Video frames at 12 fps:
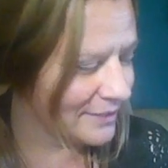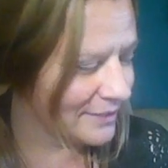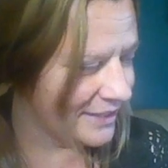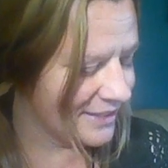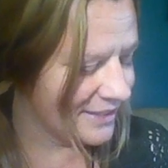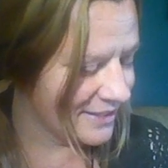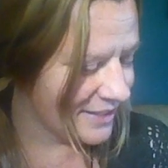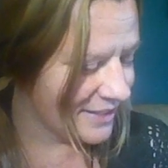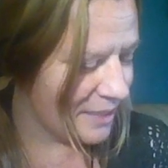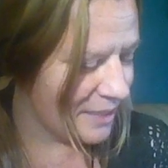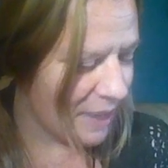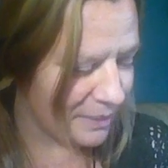when
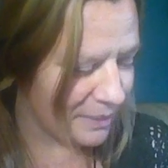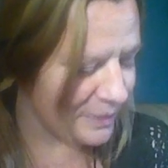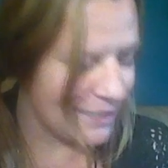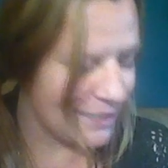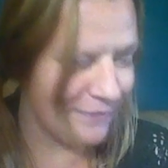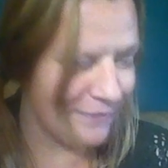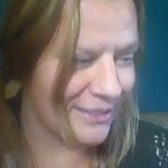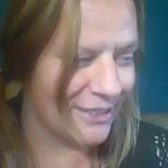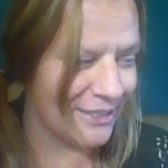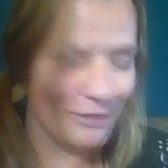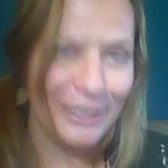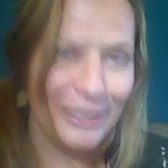he probably wasn't even
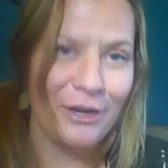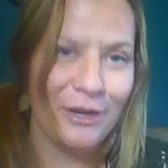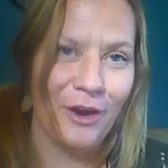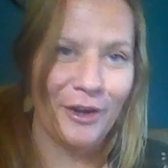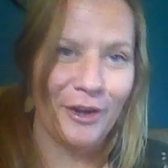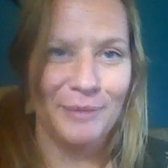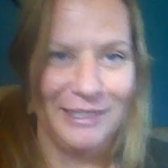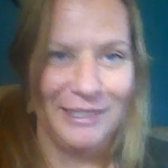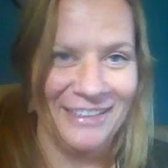going to do any harm.